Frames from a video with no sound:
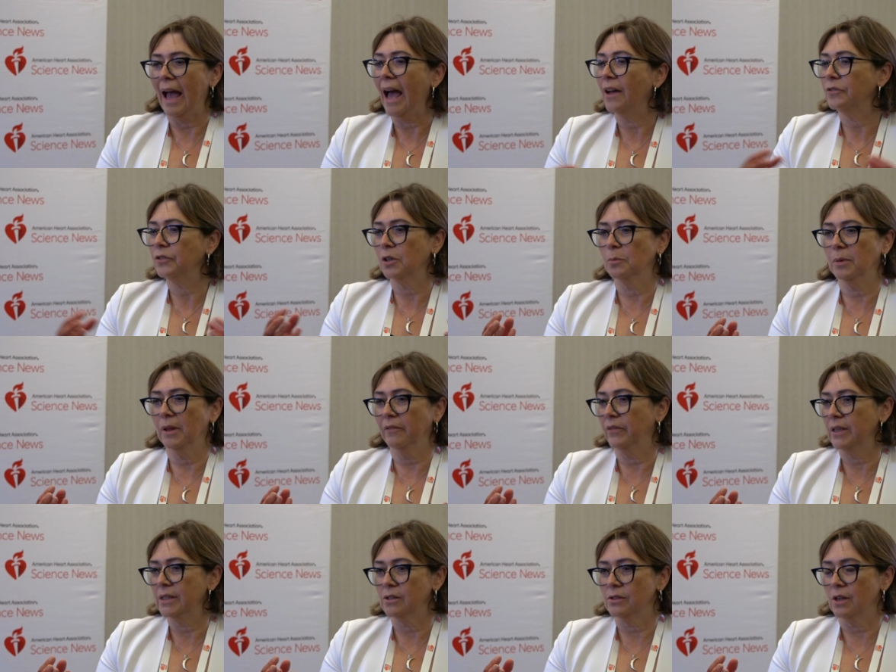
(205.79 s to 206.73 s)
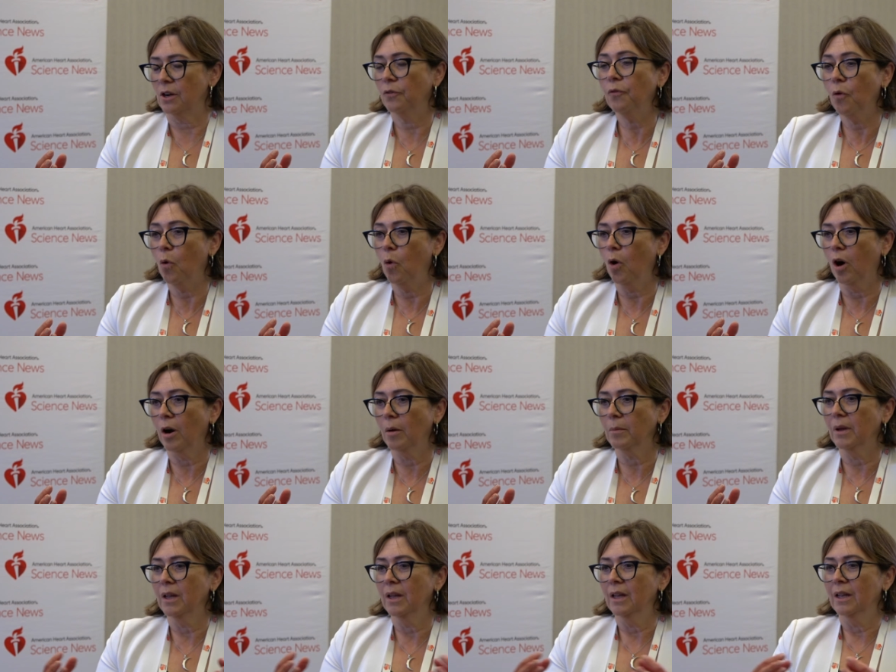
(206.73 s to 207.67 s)
after blood vessels are
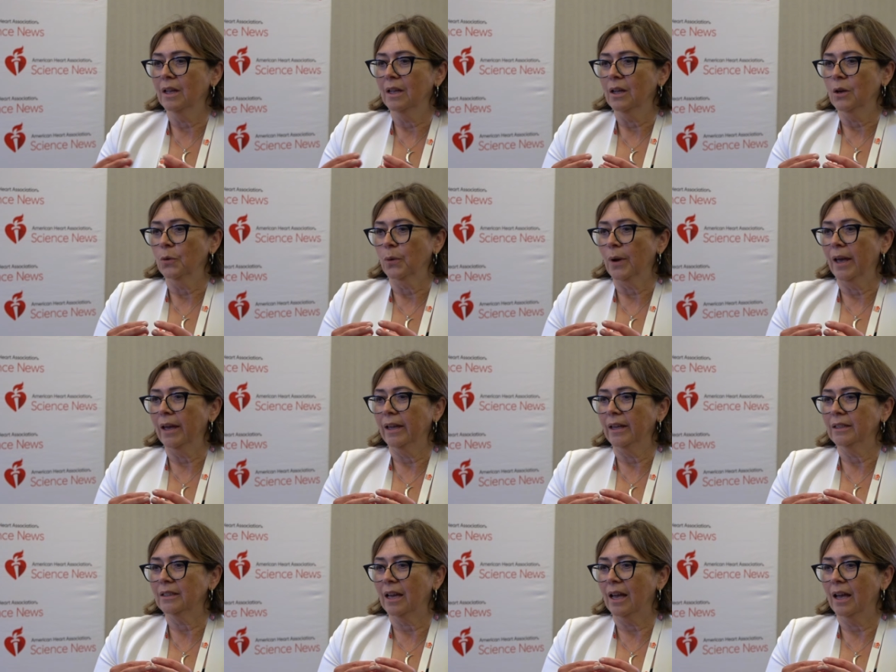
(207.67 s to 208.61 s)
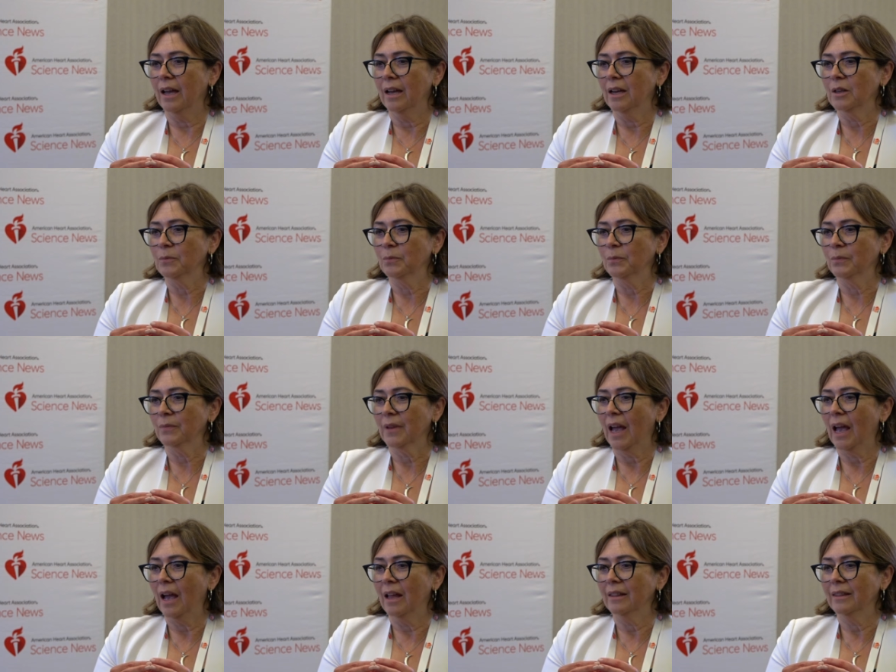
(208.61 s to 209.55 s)
formed, right, um,
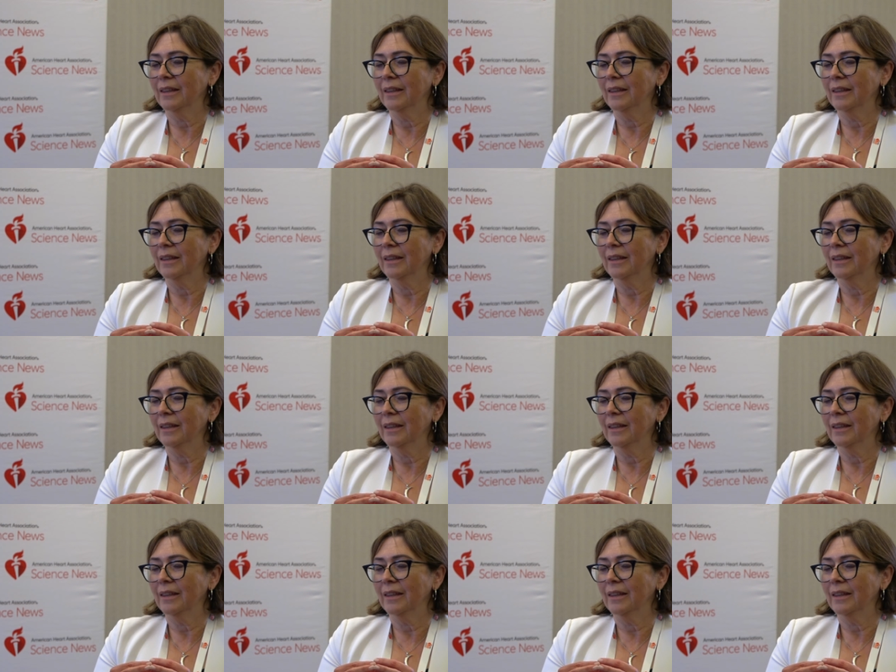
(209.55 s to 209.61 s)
